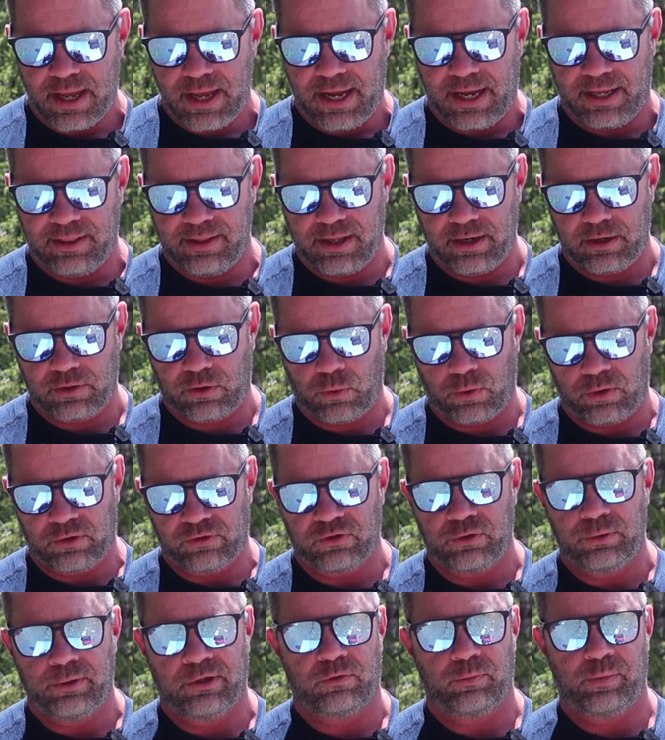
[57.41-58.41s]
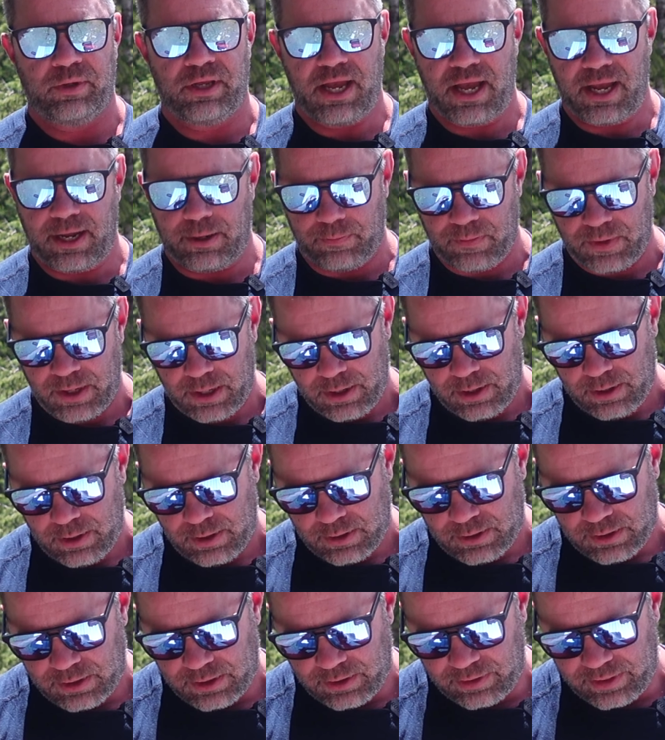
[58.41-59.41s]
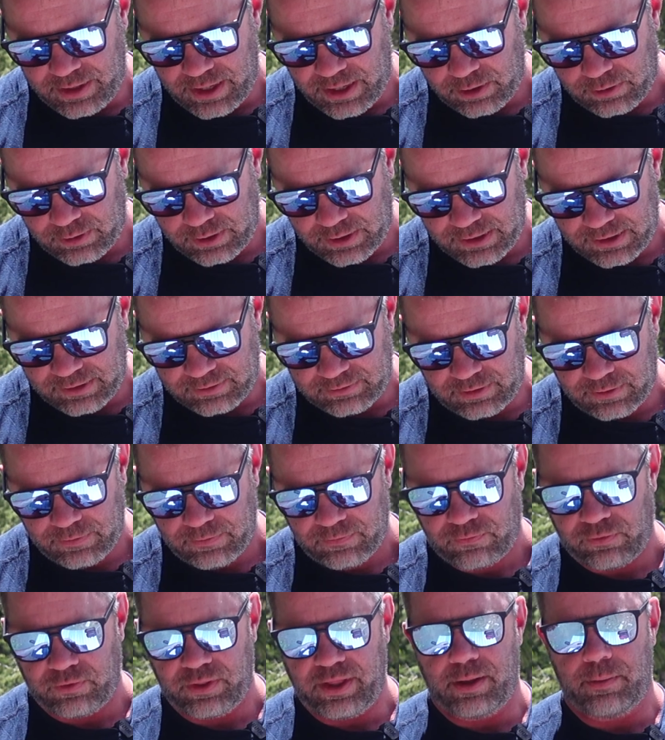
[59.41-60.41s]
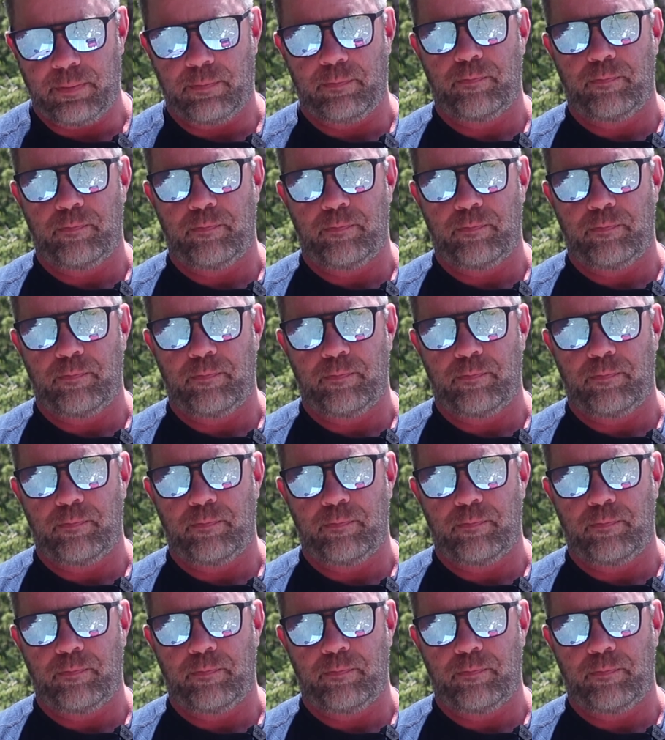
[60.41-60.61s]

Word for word: And then of course USB-A. There is, for the